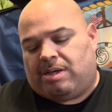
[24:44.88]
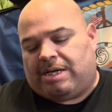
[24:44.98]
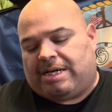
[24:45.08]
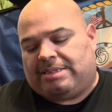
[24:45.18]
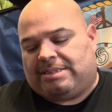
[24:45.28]

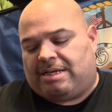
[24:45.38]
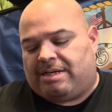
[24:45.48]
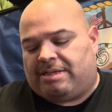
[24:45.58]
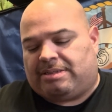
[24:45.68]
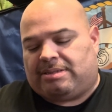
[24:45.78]
Like I
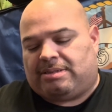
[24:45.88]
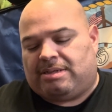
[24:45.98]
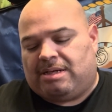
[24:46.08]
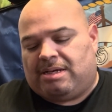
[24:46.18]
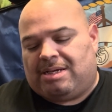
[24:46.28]
said,
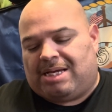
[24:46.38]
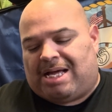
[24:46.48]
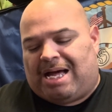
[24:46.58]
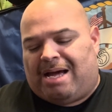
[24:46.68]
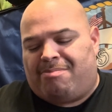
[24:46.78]

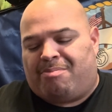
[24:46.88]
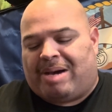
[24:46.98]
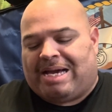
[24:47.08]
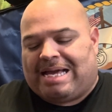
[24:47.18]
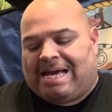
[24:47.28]
I
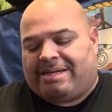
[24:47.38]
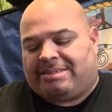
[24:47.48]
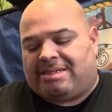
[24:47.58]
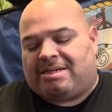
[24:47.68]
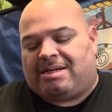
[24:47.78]
might add it
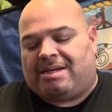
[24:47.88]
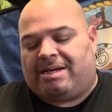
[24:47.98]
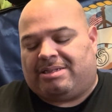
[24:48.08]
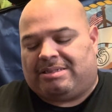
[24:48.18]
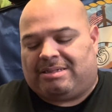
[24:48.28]
to the
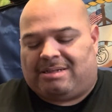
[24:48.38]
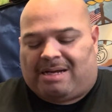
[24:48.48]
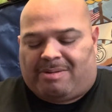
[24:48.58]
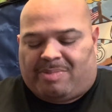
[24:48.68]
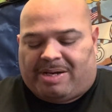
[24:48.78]
collection.
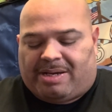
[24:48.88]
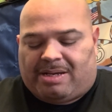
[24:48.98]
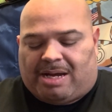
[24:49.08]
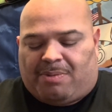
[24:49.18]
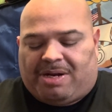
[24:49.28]

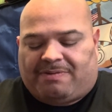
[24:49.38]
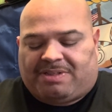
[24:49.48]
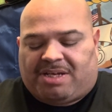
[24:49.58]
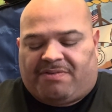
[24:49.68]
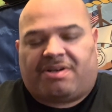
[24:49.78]
I would have
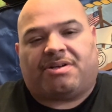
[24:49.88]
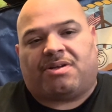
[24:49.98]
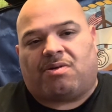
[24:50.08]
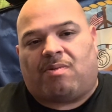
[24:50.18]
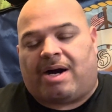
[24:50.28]
to give it
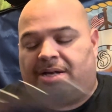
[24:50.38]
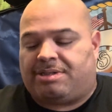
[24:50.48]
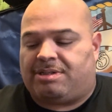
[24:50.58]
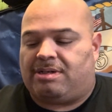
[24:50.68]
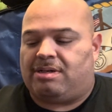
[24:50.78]
another
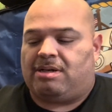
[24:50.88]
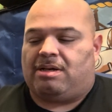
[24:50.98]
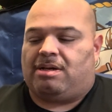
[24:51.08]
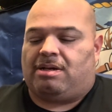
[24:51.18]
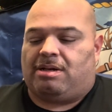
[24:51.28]
watch.
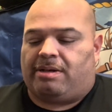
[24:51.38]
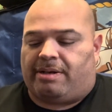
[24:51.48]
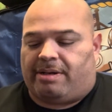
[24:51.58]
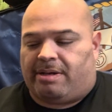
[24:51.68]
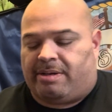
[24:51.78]

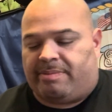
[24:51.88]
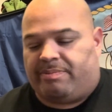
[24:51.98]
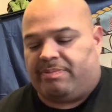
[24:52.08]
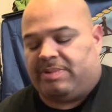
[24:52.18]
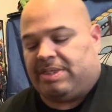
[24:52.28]

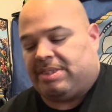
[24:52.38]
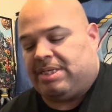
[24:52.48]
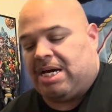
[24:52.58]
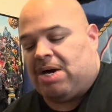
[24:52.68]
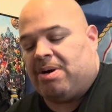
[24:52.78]
to
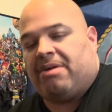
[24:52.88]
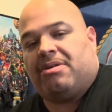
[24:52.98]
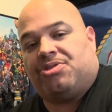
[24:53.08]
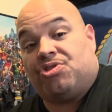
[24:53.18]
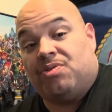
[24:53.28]
see how I
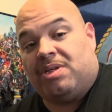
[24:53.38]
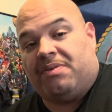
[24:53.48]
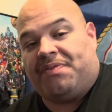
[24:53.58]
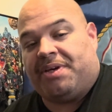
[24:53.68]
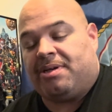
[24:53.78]
truly
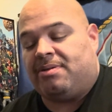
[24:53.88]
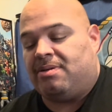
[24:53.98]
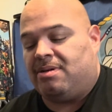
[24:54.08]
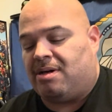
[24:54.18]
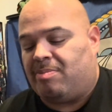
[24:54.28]
feel
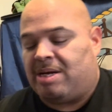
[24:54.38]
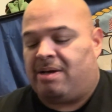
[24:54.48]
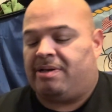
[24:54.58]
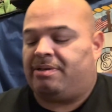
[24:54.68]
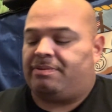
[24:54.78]

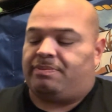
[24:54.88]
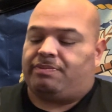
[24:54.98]
about it.